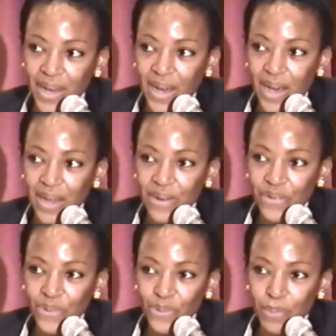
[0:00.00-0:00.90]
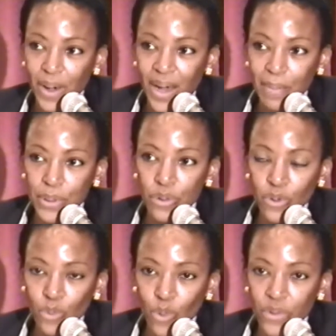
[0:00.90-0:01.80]
And you perhaps
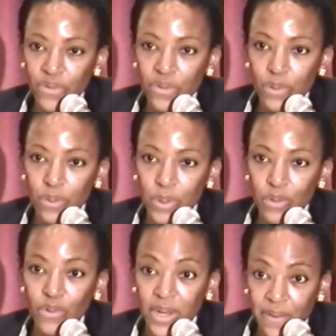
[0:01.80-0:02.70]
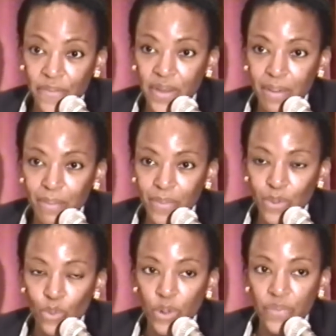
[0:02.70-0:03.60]
don't want to leave them
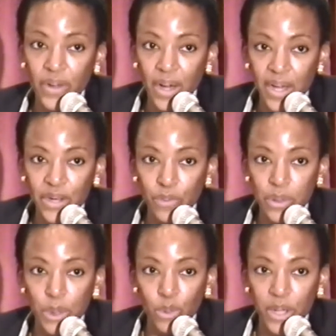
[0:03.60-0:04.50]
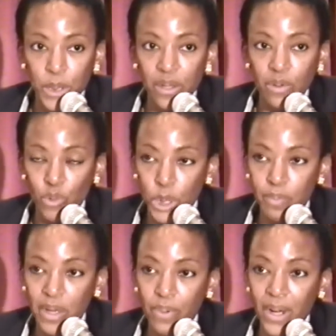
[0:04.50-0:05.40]
with the kind of situation in which
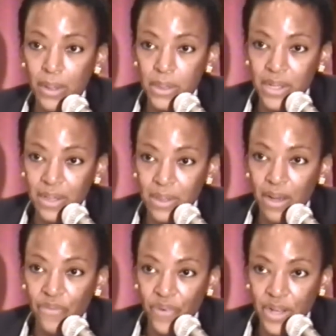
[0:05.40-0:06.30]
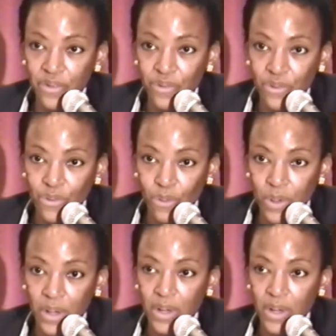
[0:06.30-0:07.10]
people are still afraid to talk,